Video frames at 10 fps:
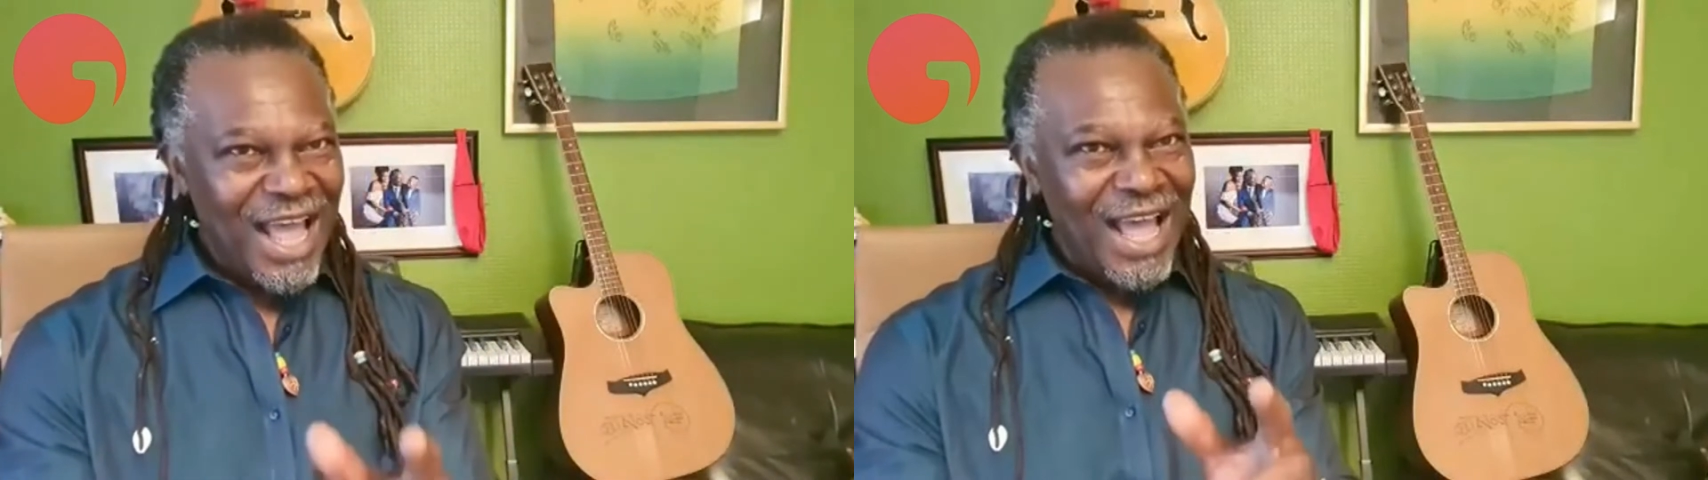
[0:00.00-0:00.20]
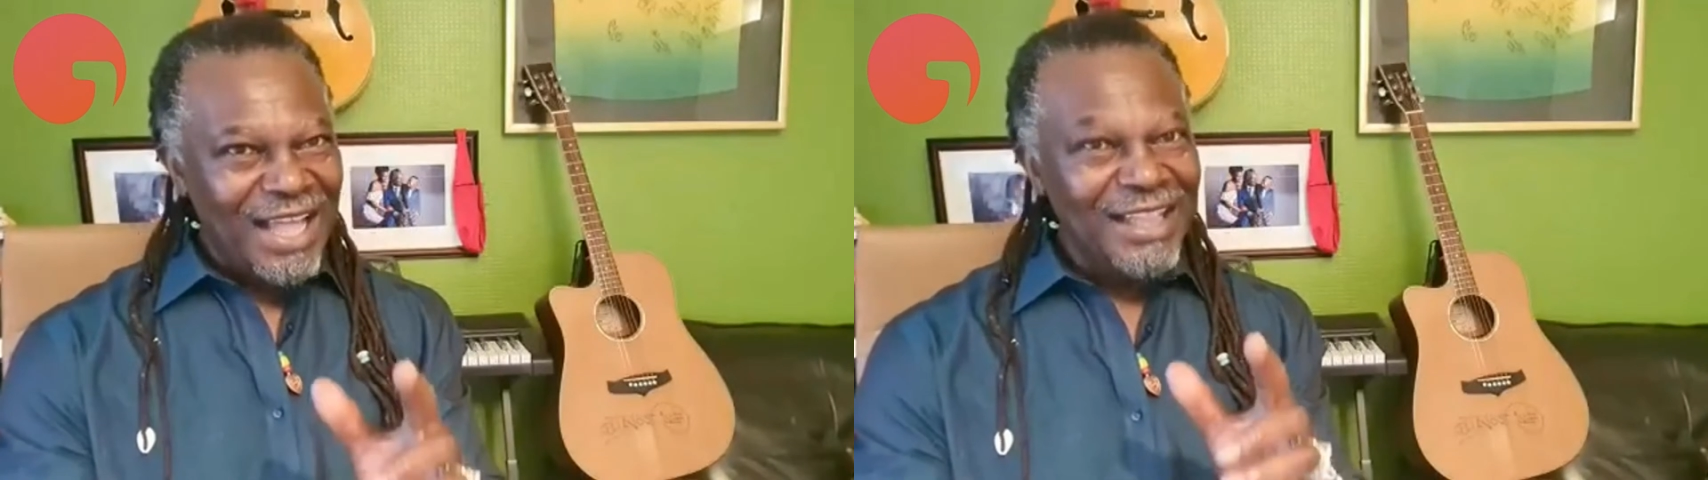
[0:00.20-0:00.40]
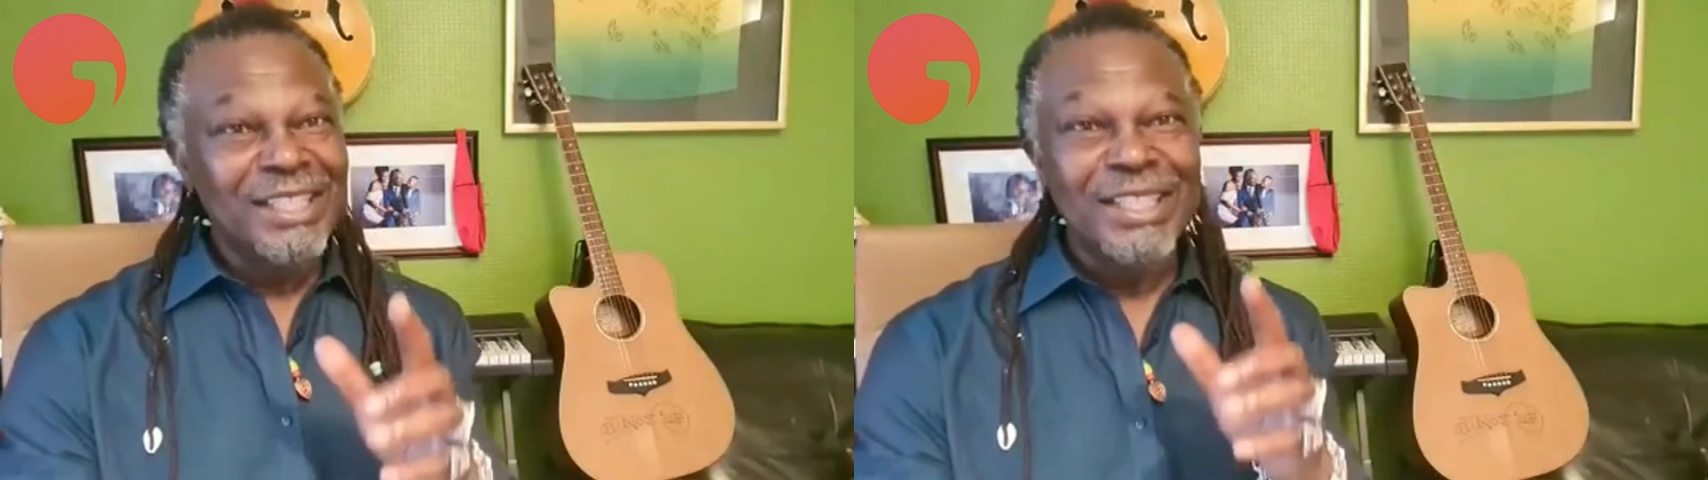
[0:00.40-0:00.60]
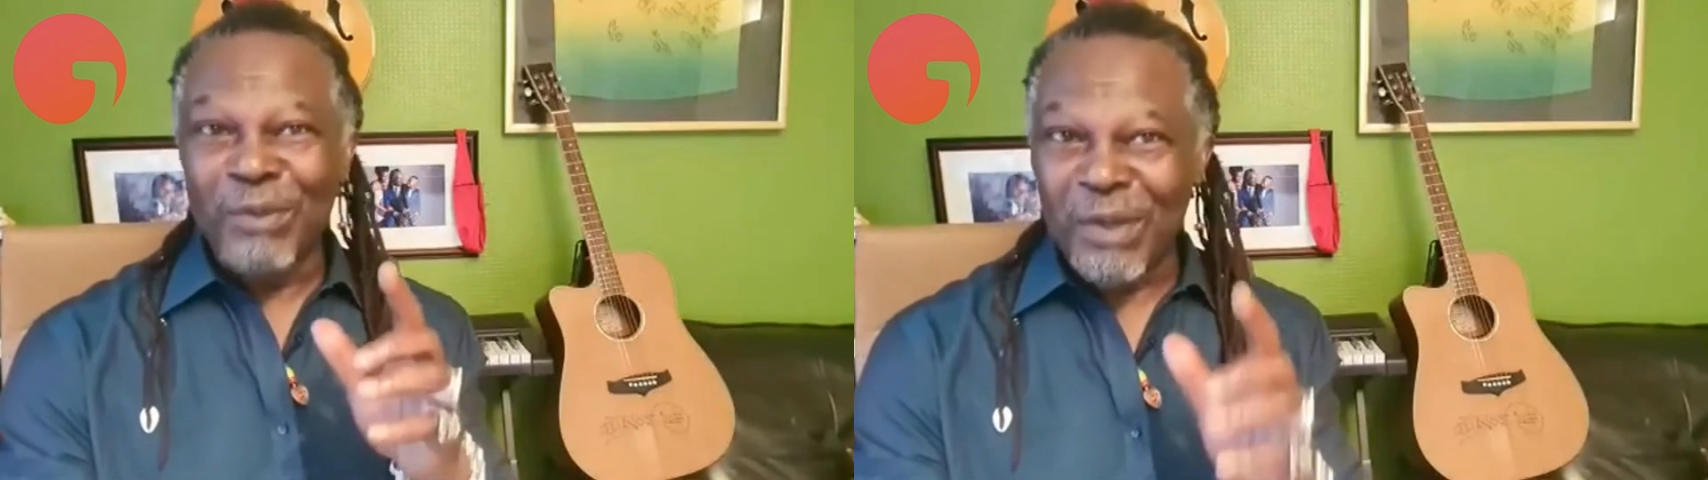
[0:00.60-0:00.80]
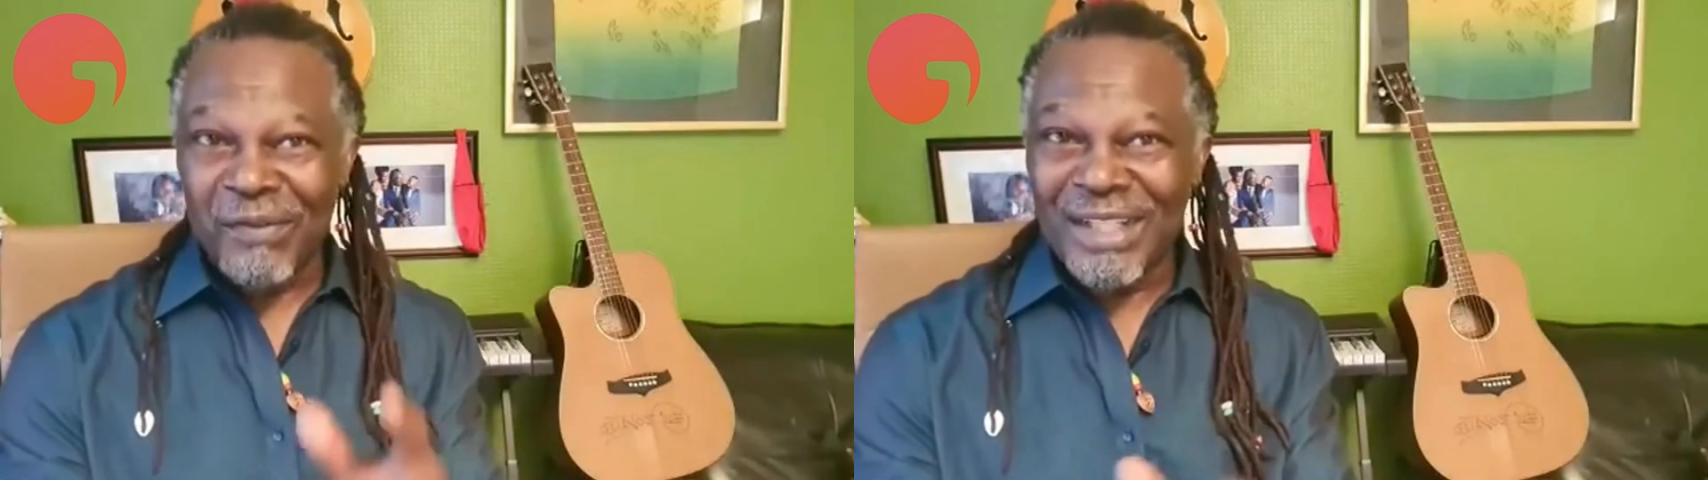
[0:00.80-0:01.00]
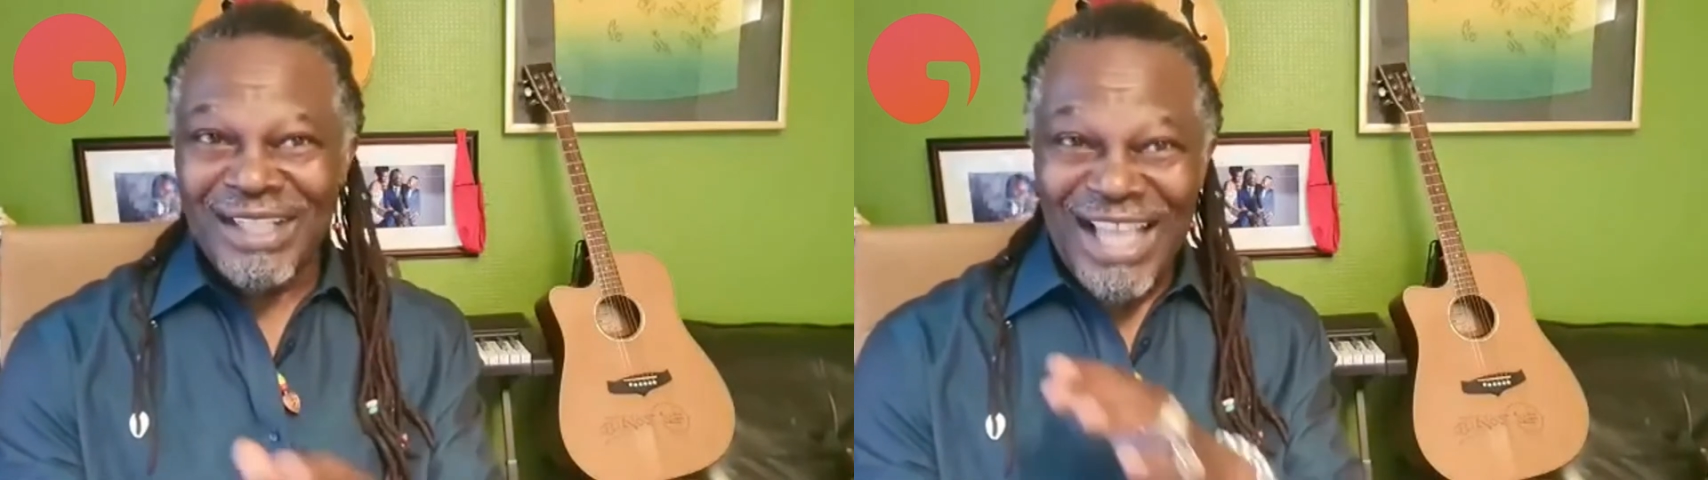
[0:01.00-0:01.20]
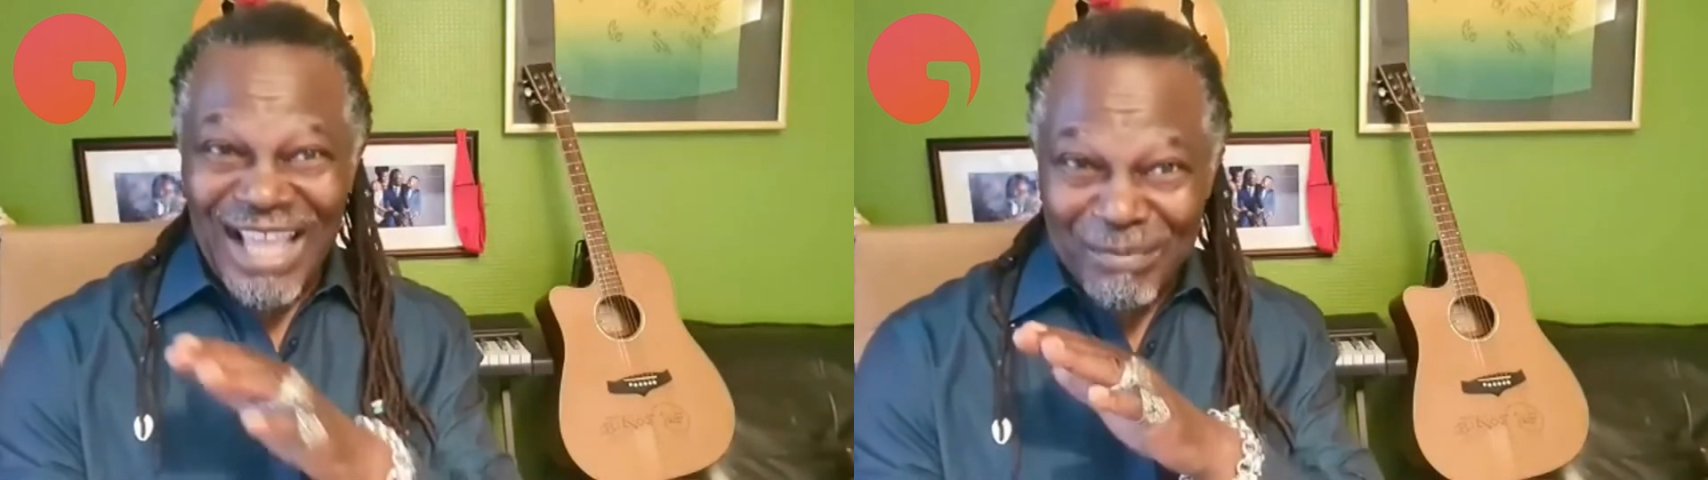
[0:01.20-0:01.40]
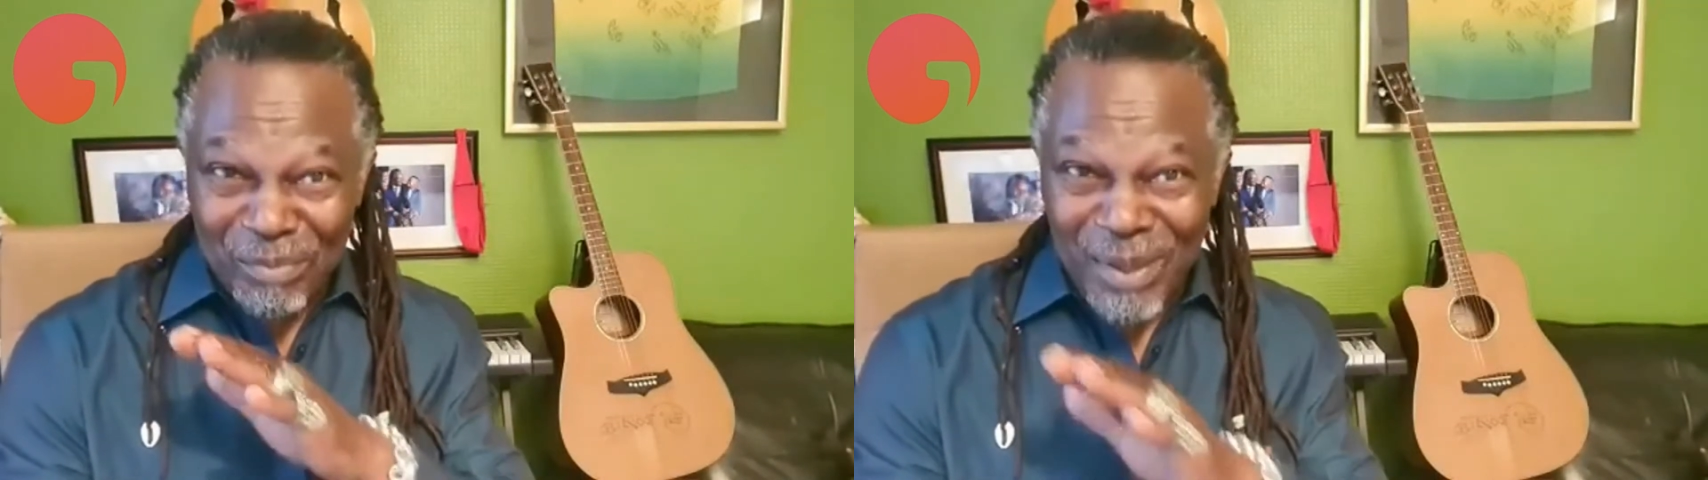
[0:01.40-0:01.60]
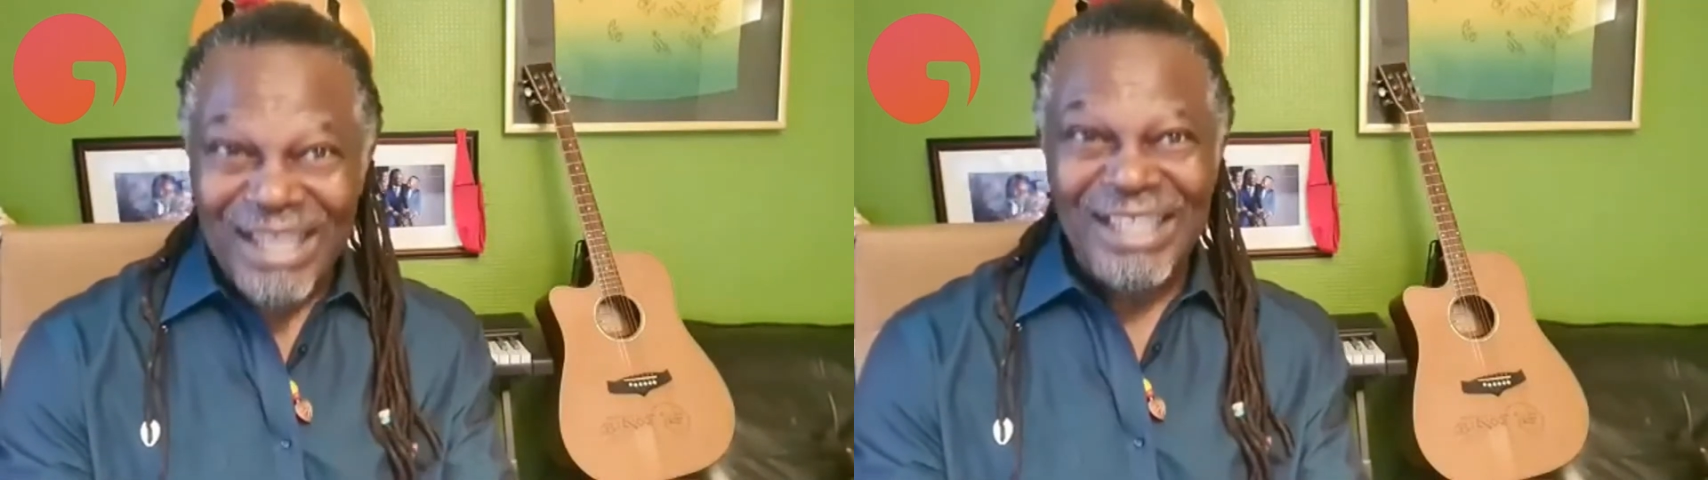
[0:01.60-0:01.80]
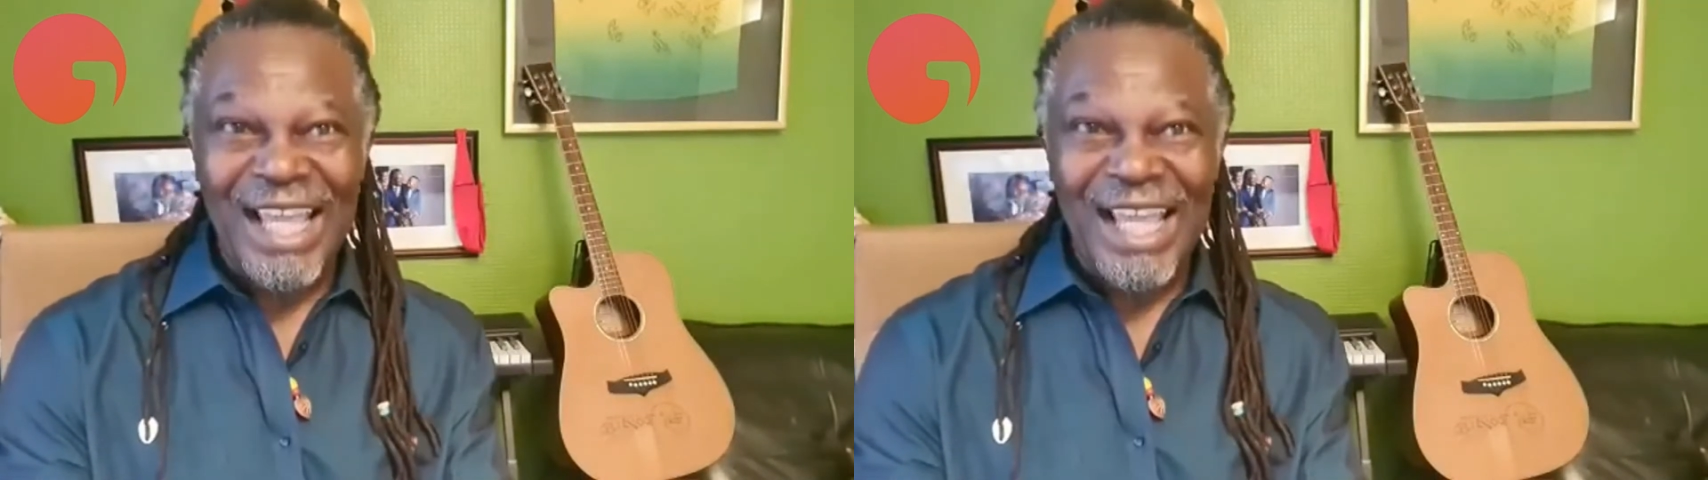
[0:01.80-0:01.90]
And this is one of the pet